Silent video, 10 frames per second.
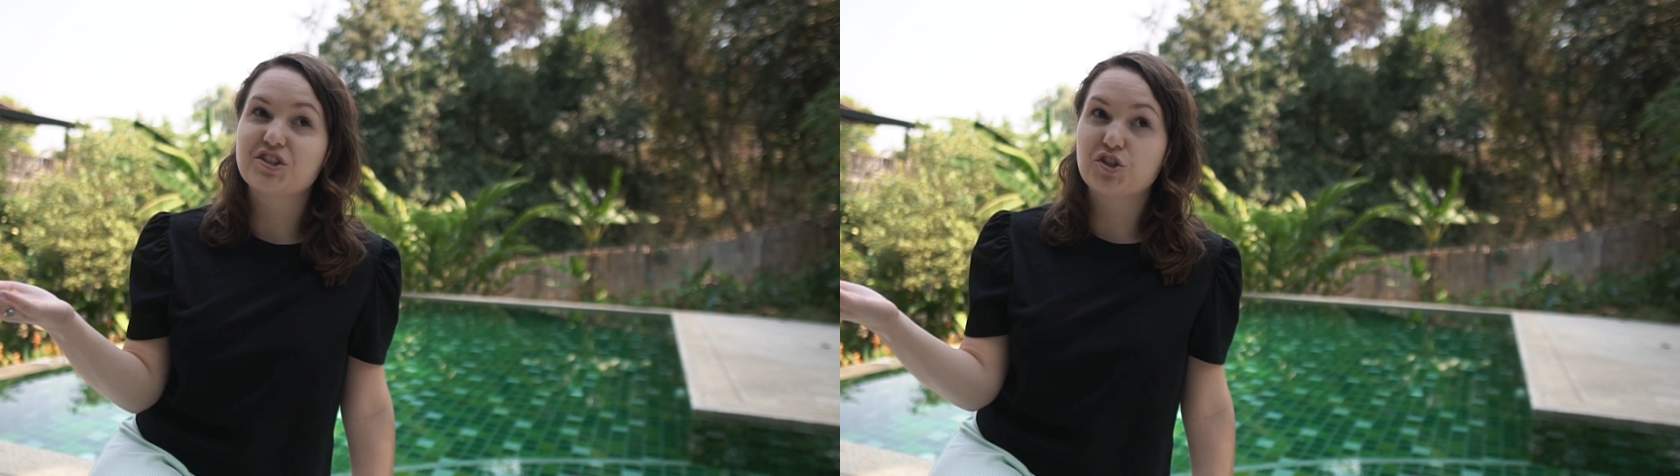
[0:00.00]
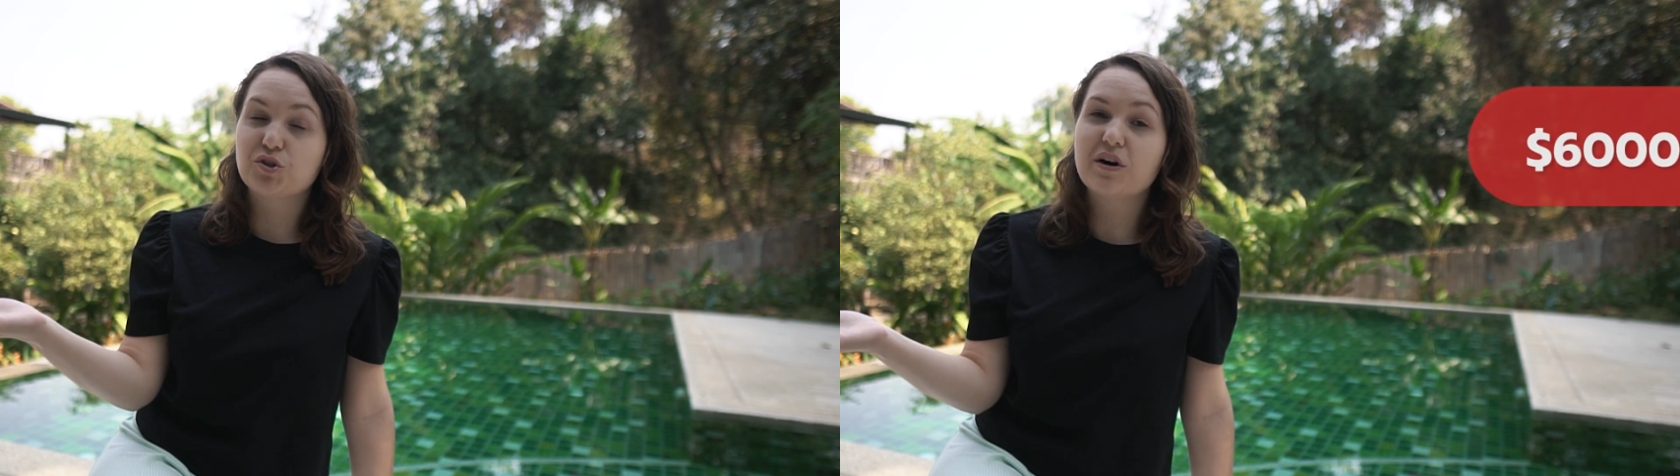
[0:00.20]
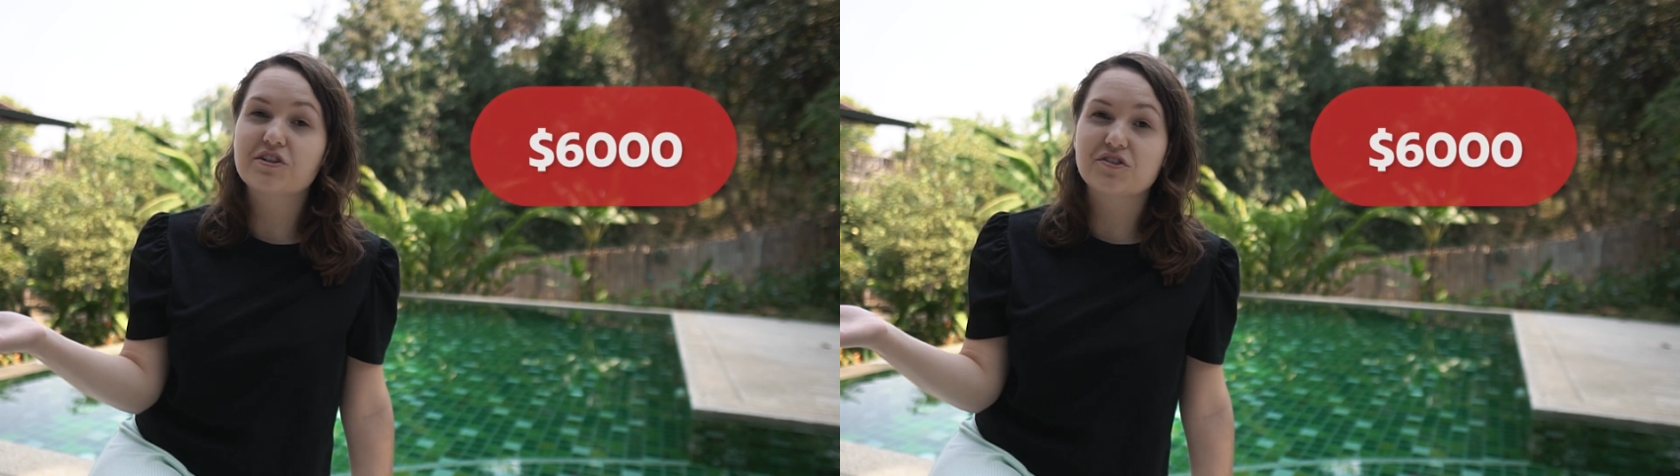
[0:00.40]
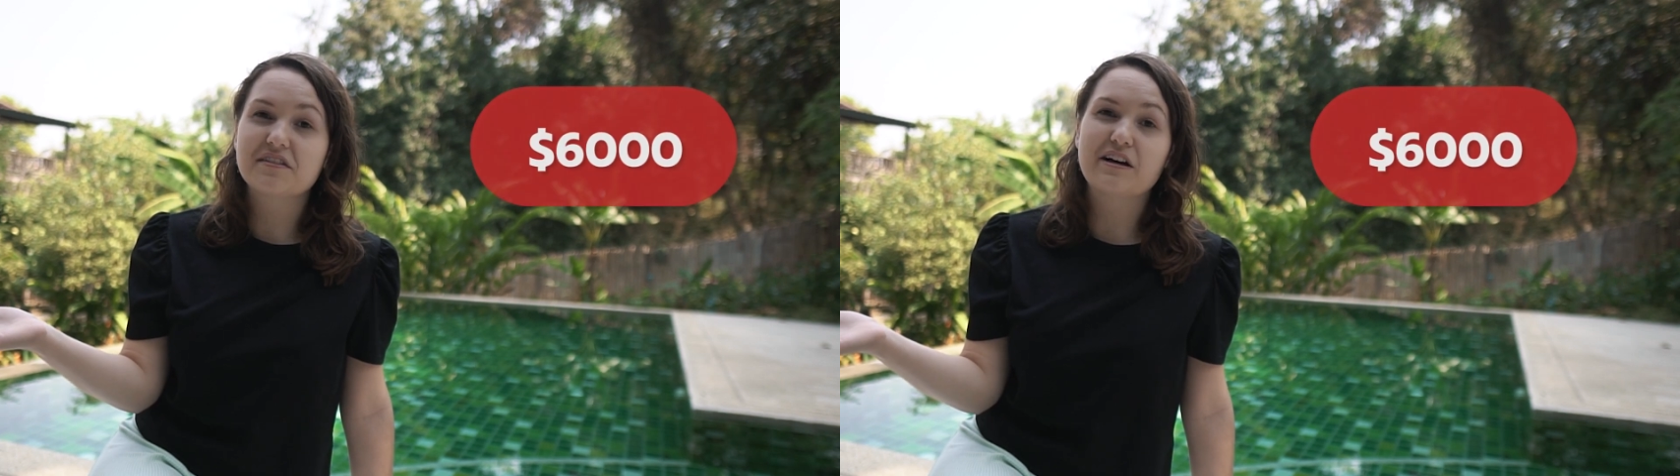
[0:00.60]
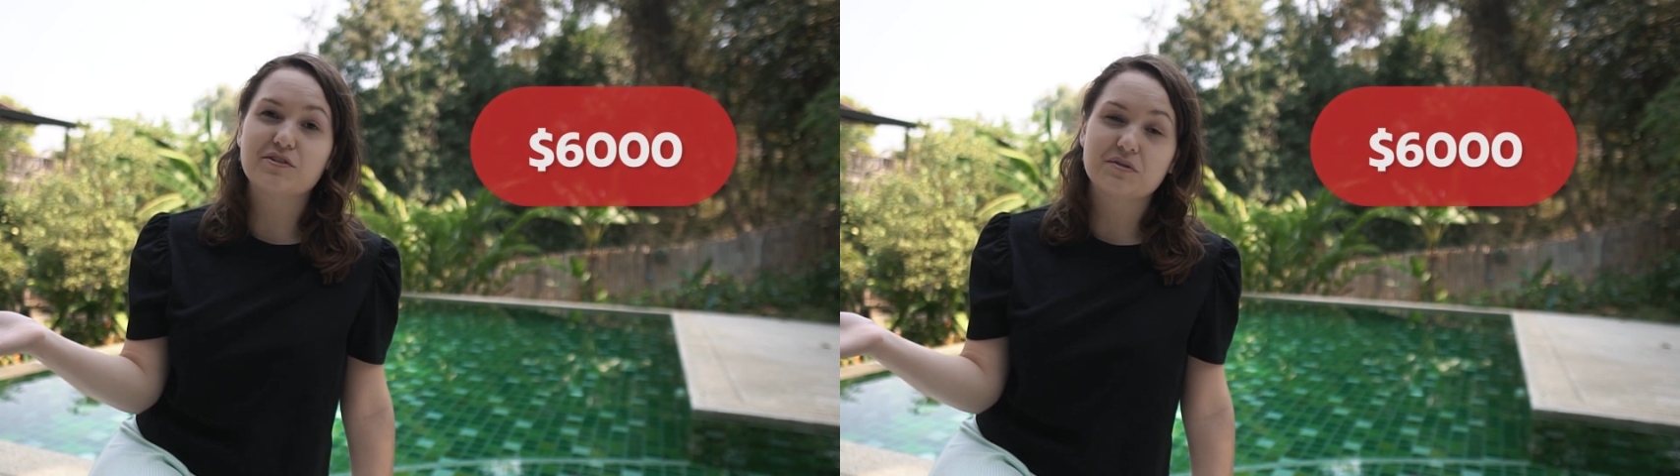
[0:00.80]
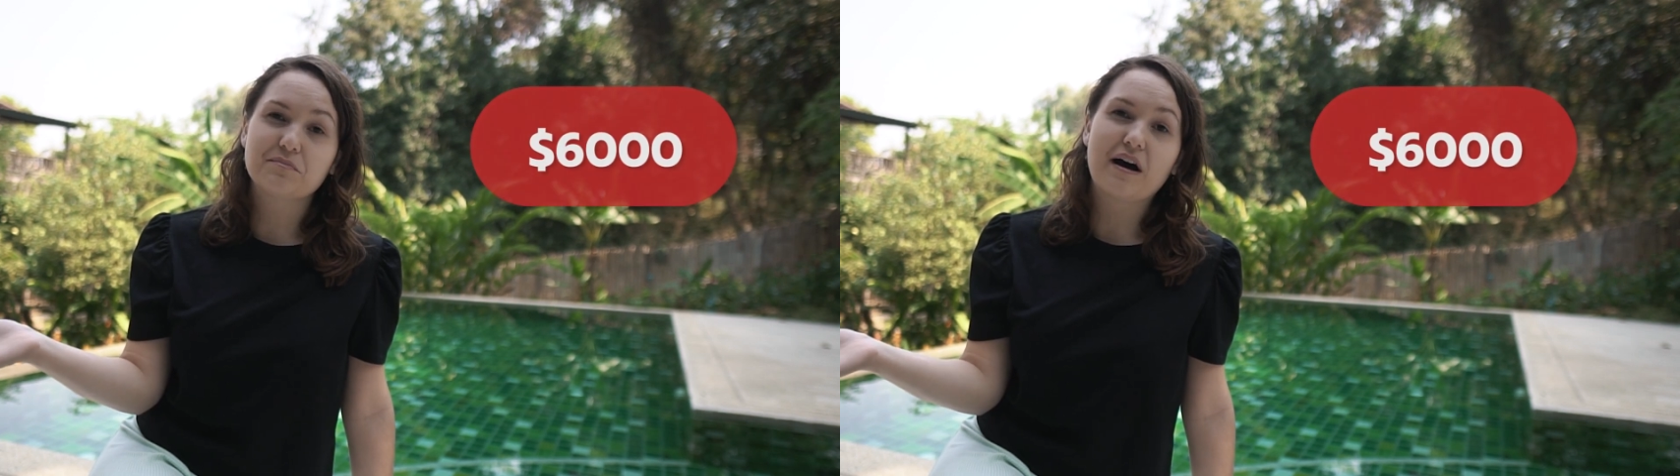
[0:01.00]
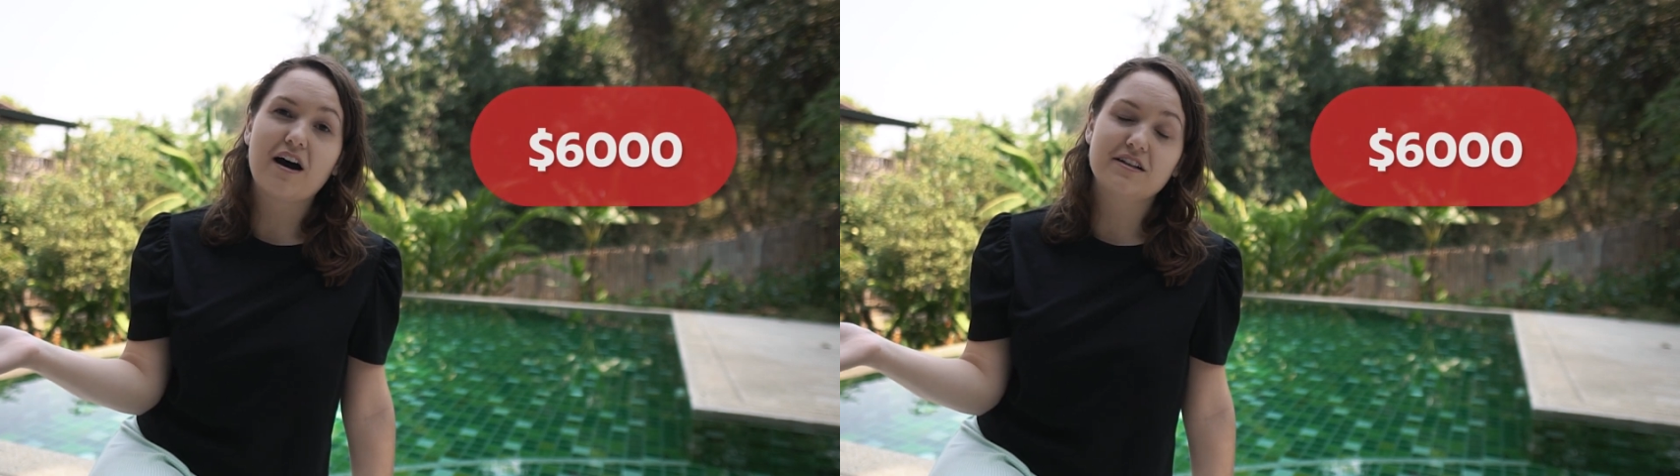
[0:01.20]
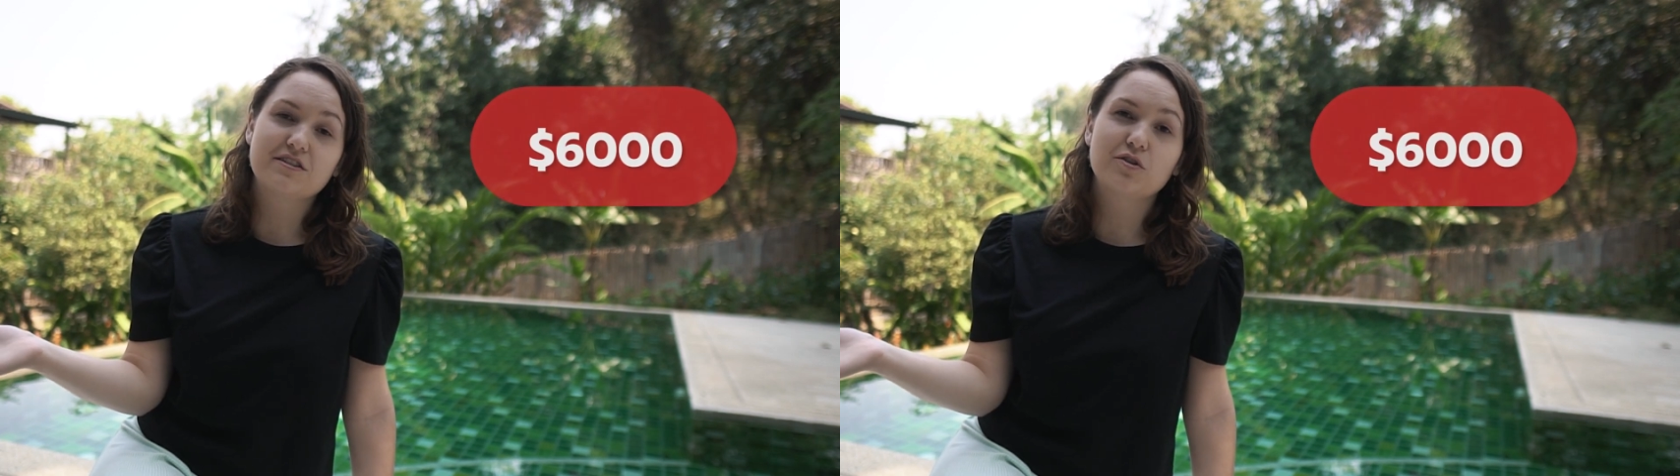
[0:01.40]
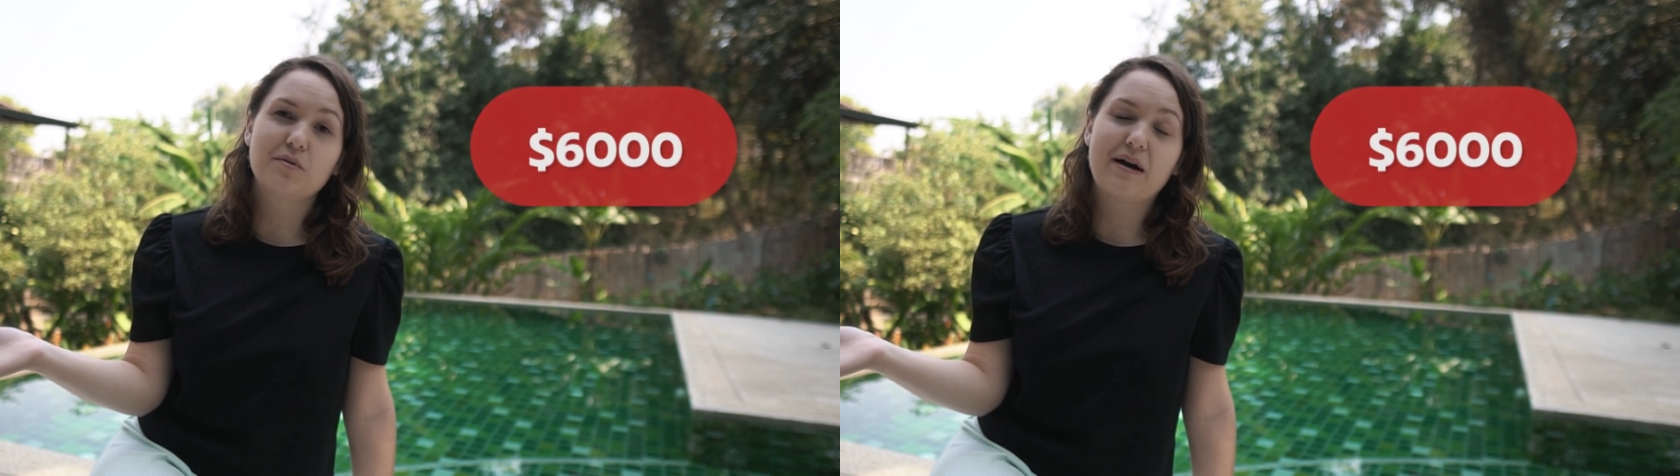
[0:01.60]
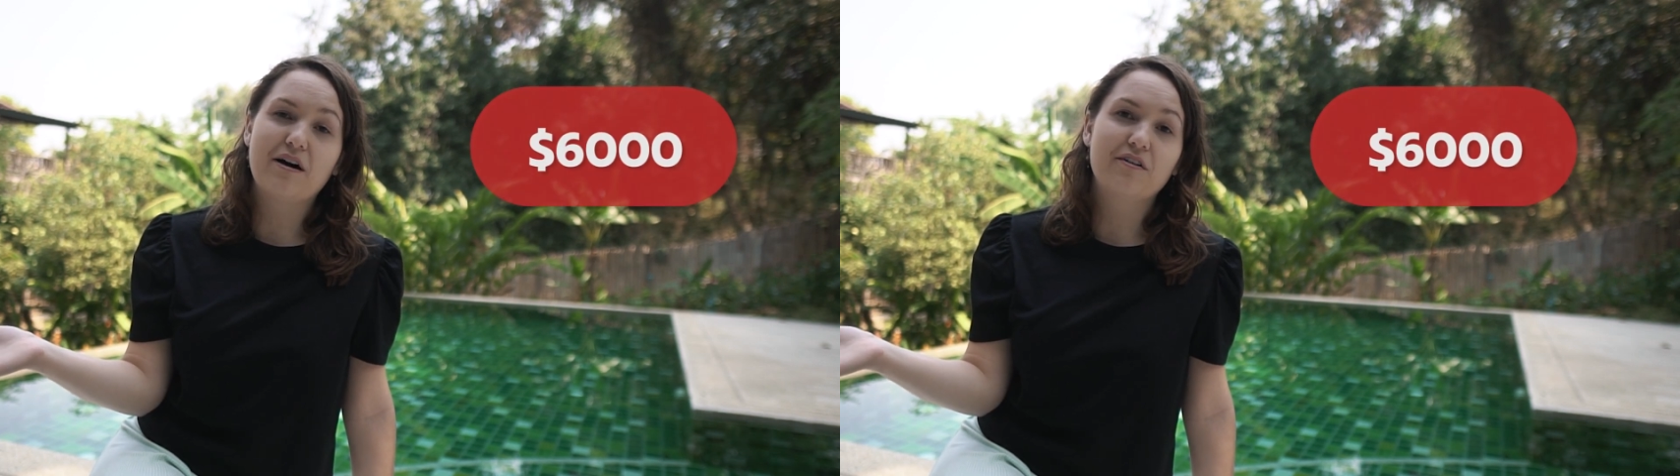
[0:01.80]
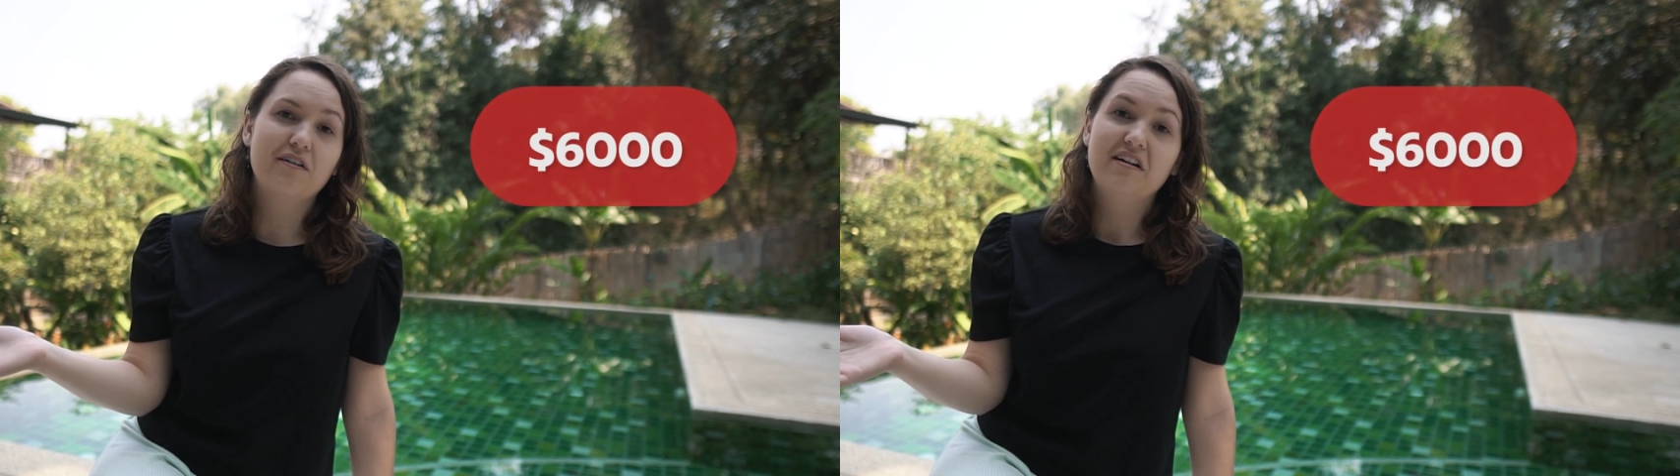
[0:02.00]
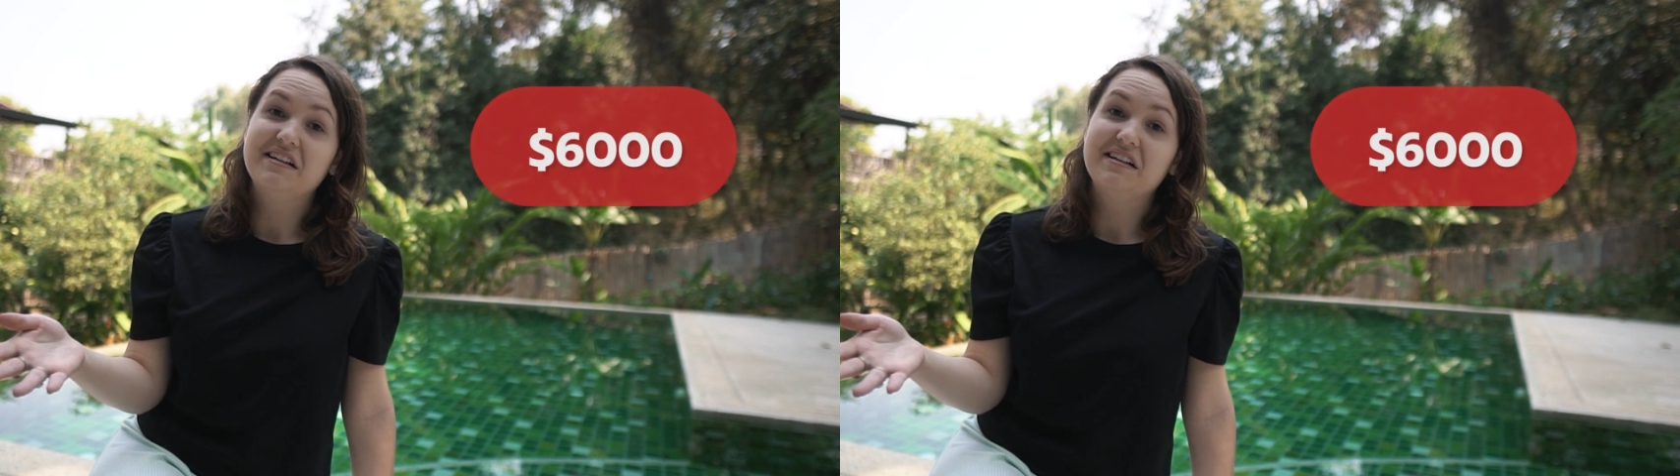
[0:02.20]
200,000 baht, so about